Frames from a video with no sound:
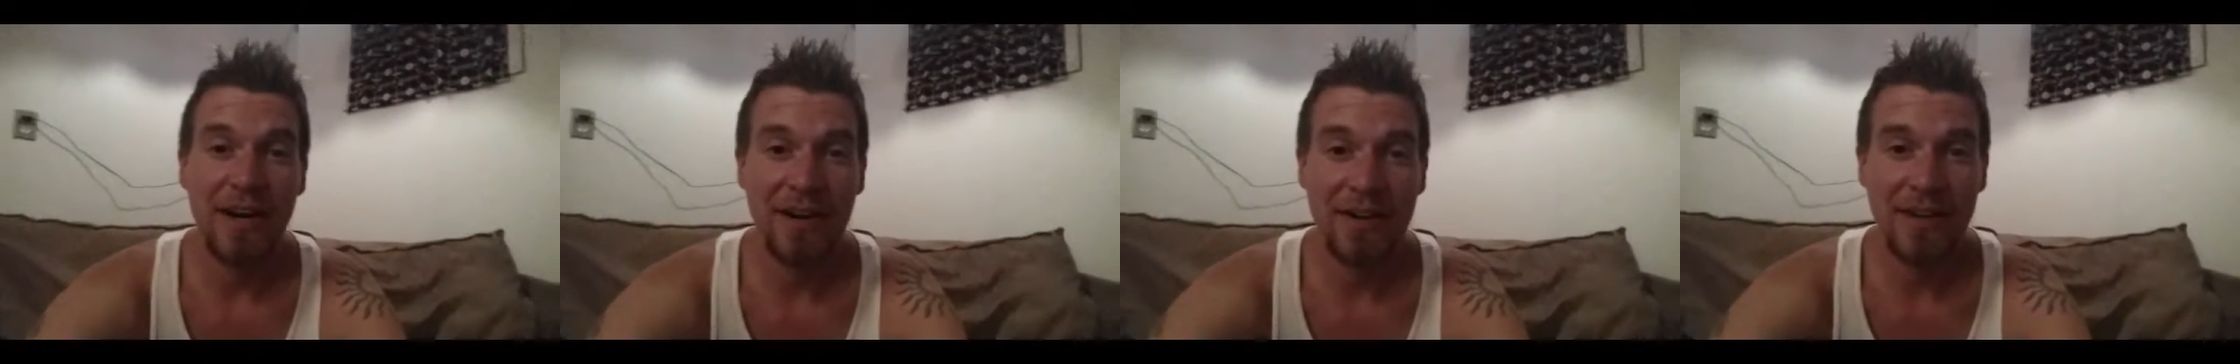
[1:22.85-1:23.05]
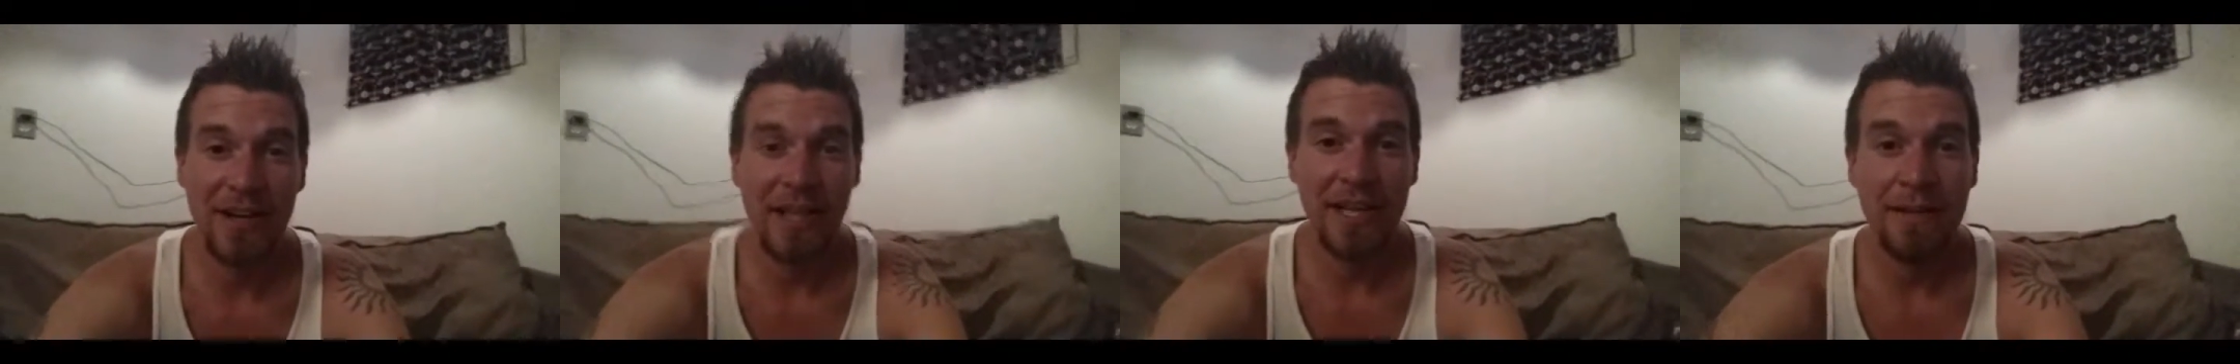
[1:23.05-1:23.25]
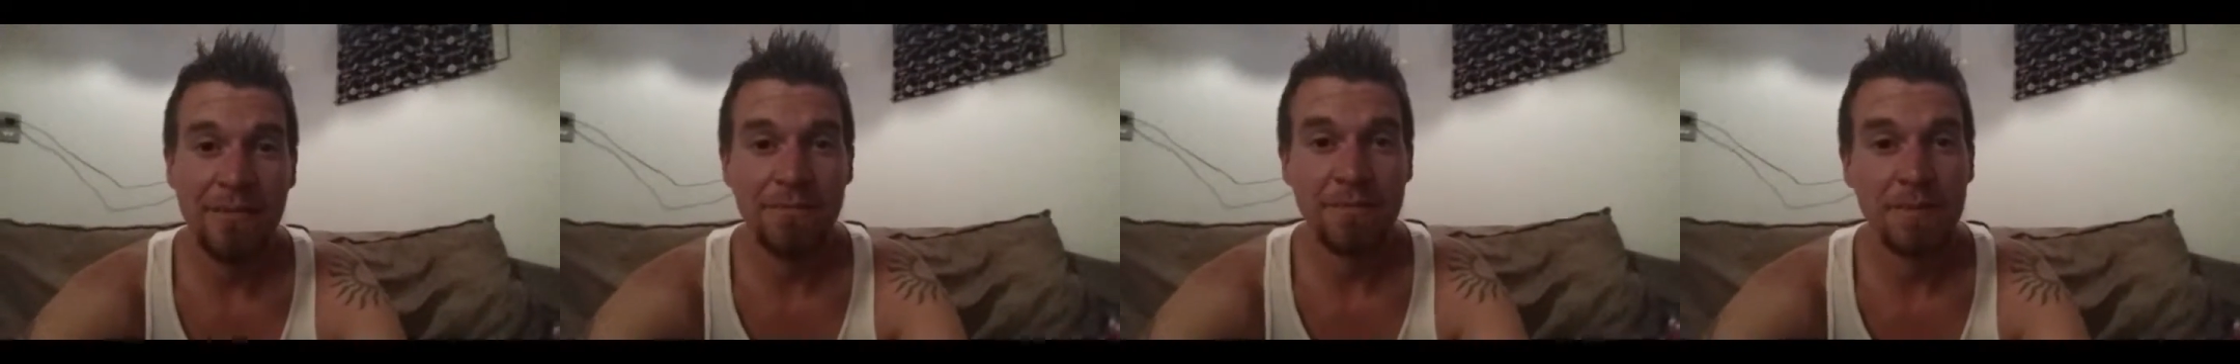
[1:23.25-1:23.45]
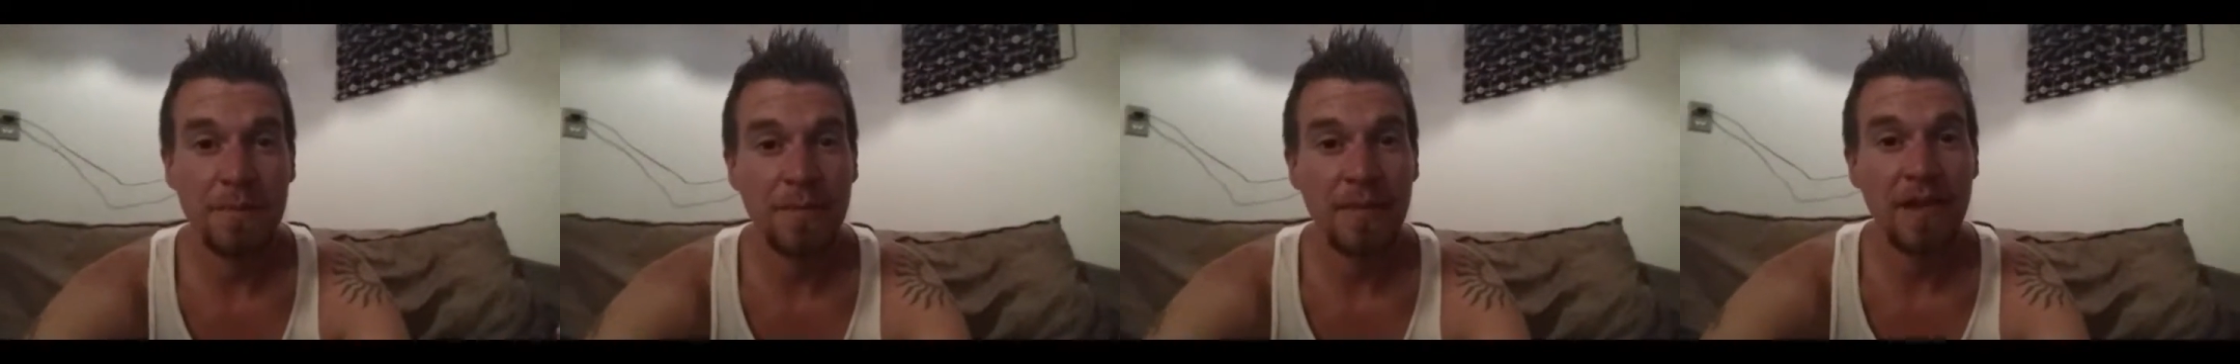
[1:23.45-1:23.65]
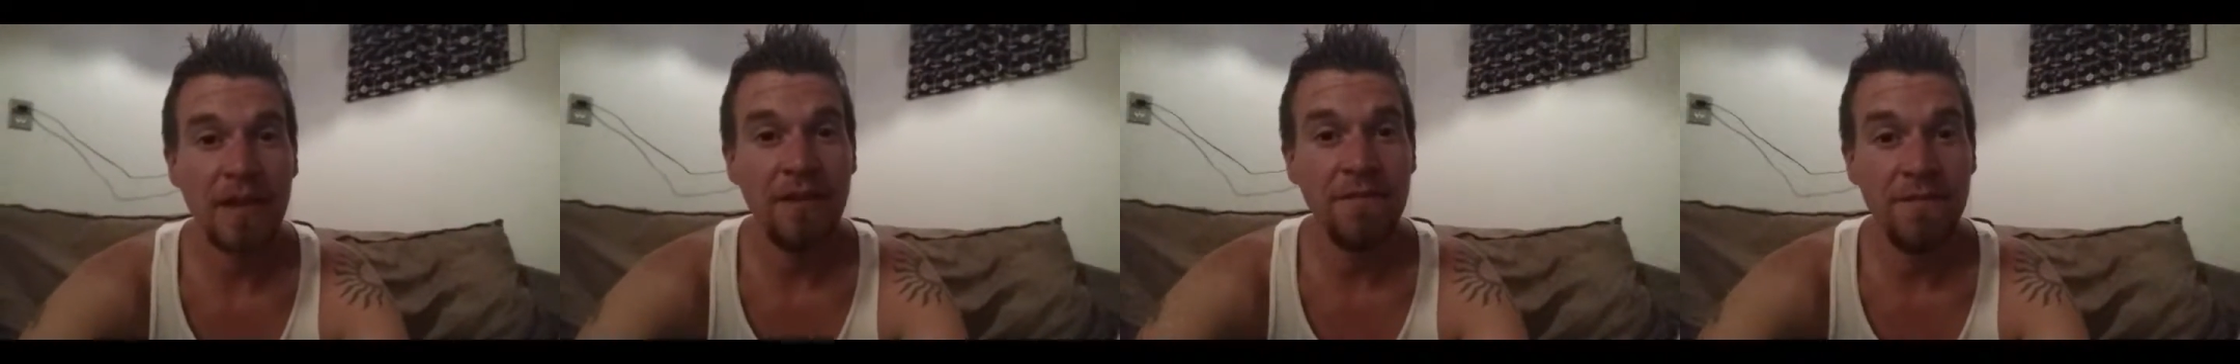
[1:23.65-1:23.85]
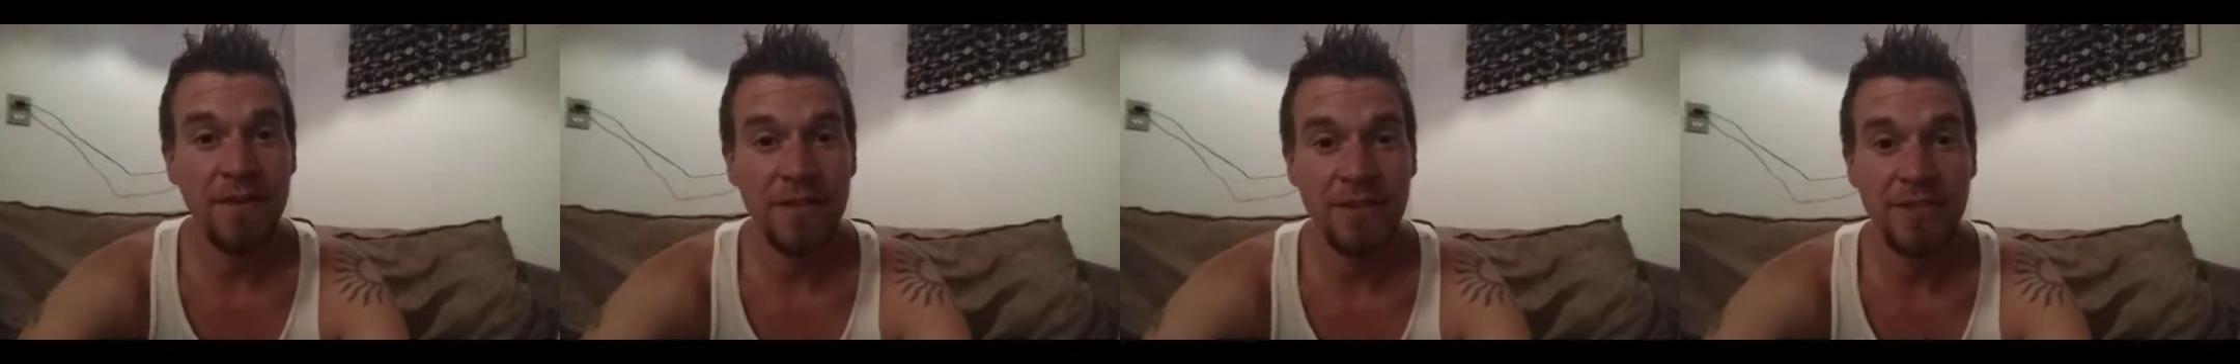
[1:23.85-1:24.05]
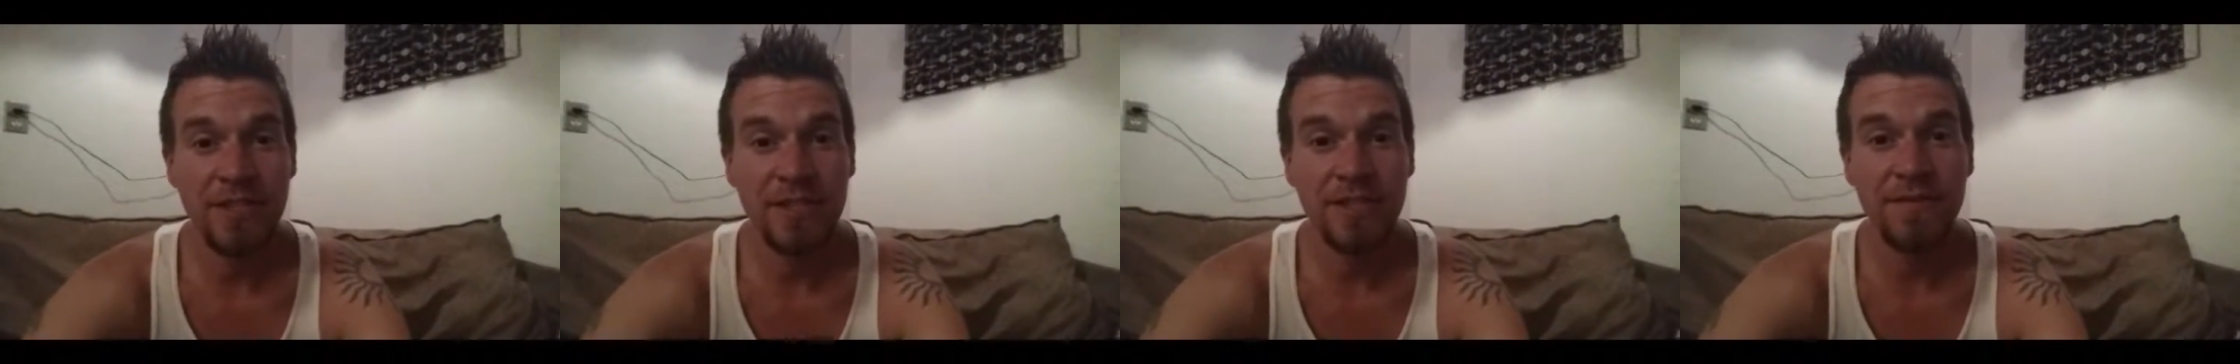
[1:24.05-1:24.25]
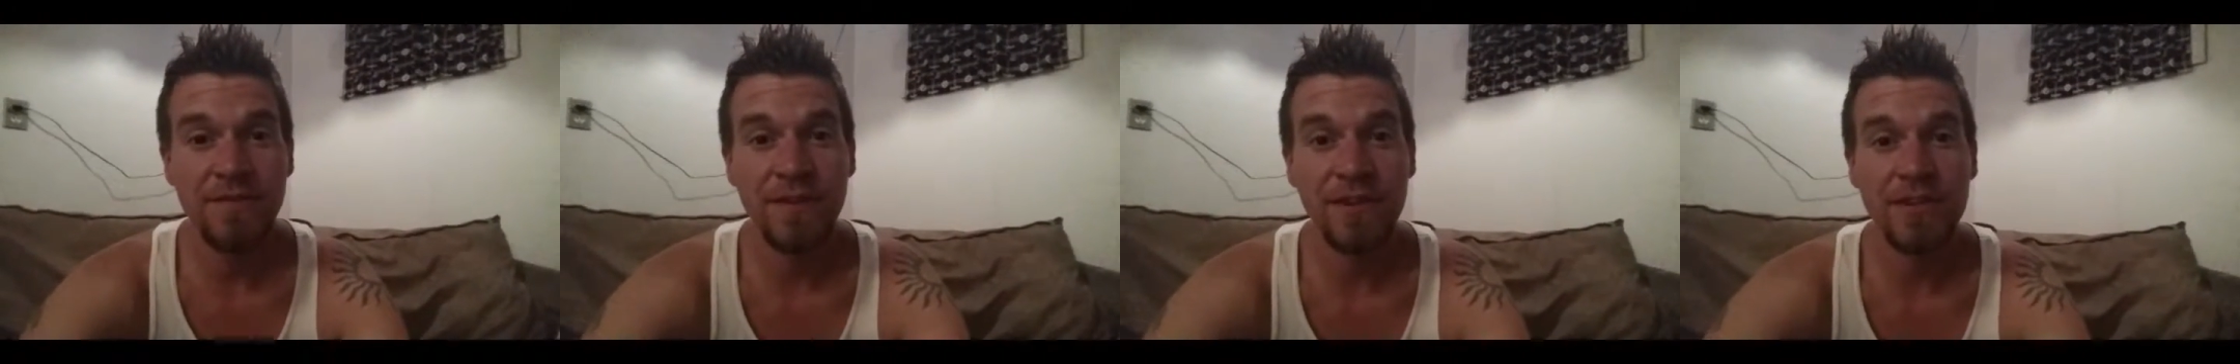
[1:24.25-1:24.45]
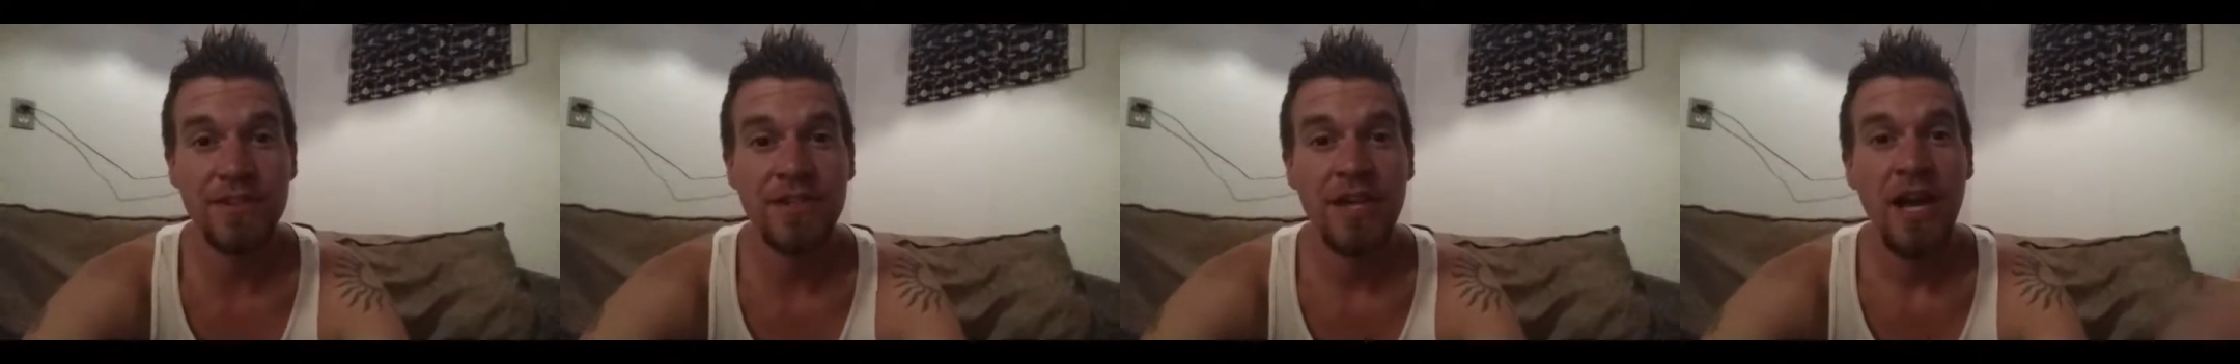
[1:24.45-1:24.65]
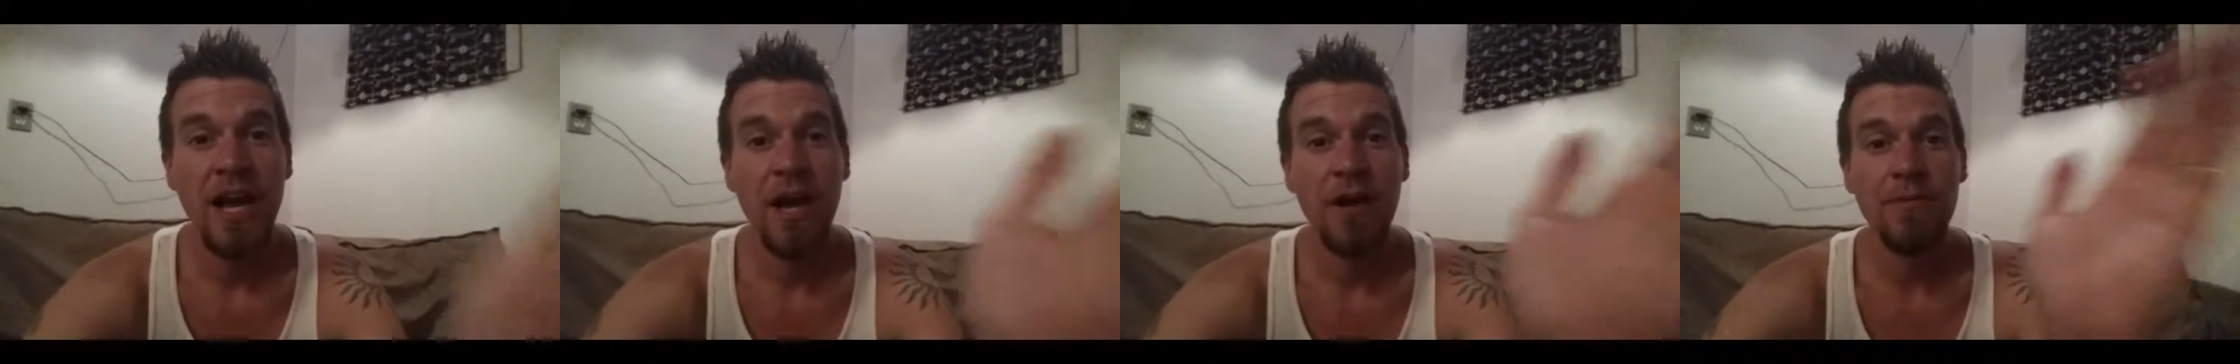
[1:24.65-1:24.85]
Alright, first things
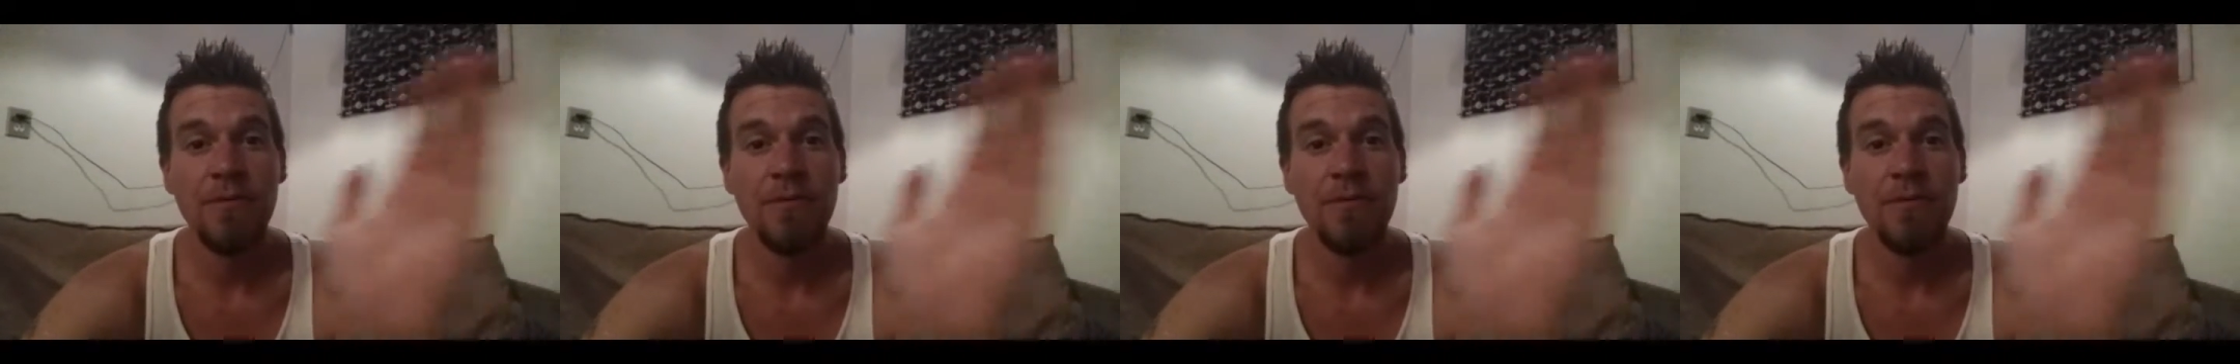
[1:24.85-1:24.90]
first,